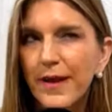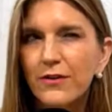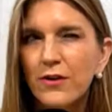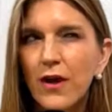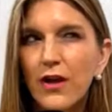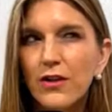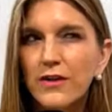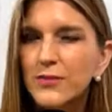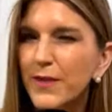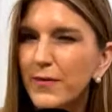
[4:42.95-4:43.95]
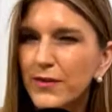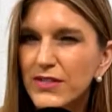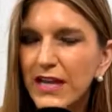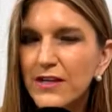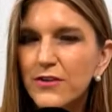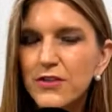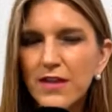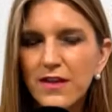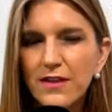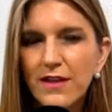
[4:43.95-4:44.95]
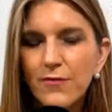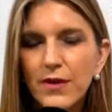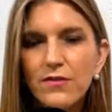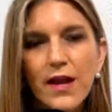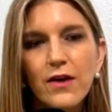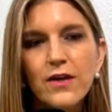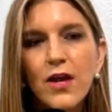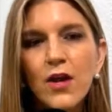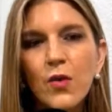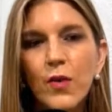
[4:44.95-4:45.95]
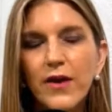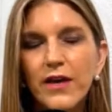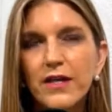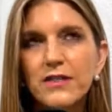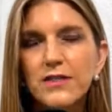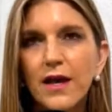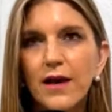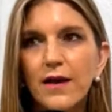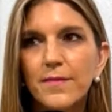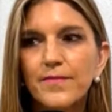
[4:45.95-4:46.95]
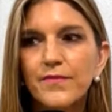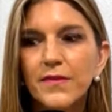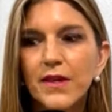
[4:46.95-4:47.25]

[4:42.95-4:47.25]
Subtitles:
I don't know how long it's been, about 10 years. I think they've been around, where it's tech.